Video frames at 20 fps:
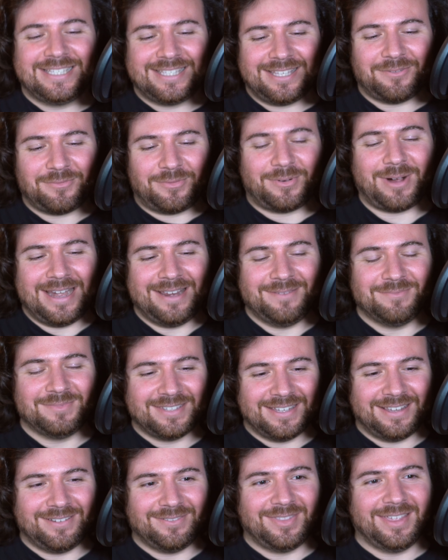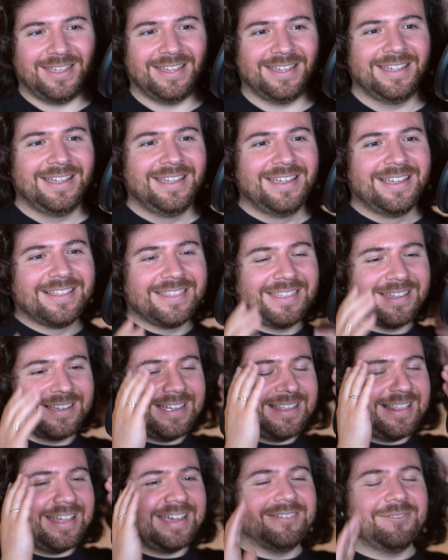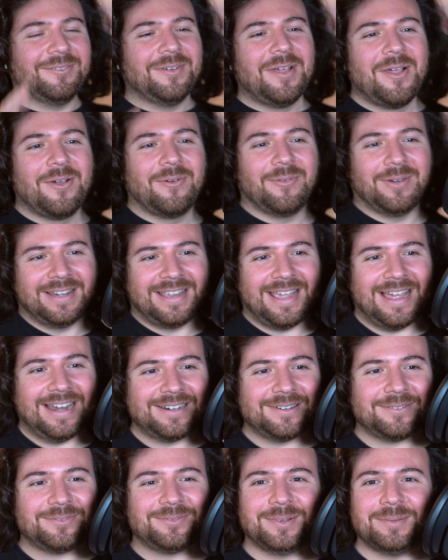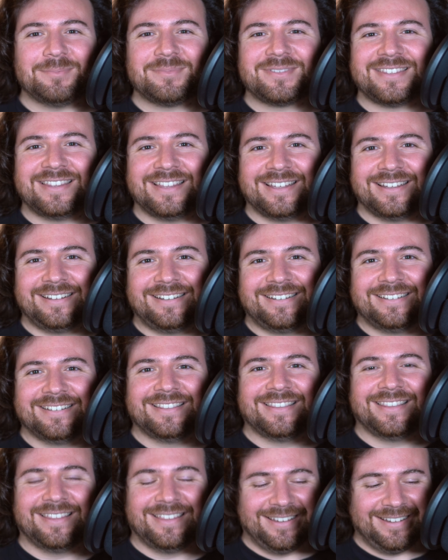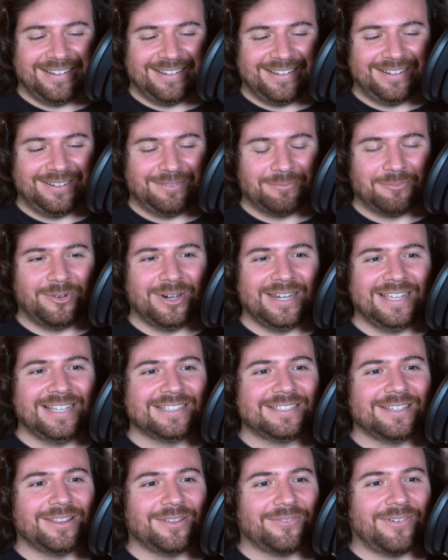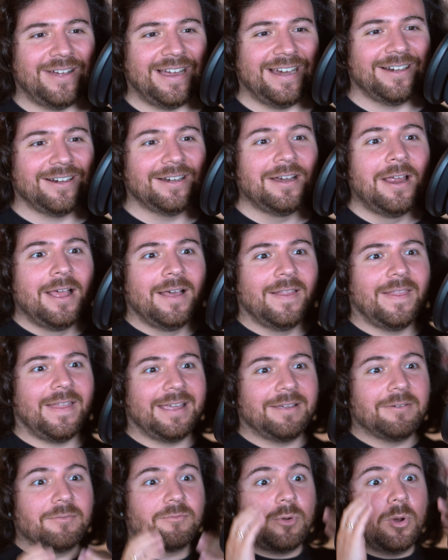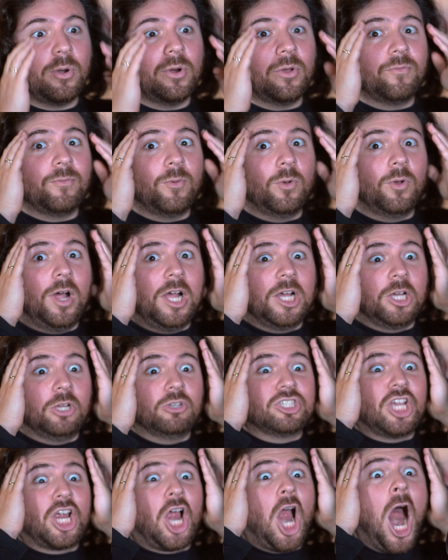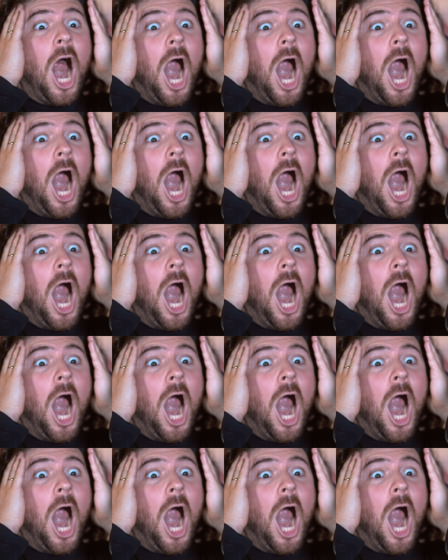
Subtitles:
frames of the like when Gandalf flips the ring into the fire, like Frodo full on goes like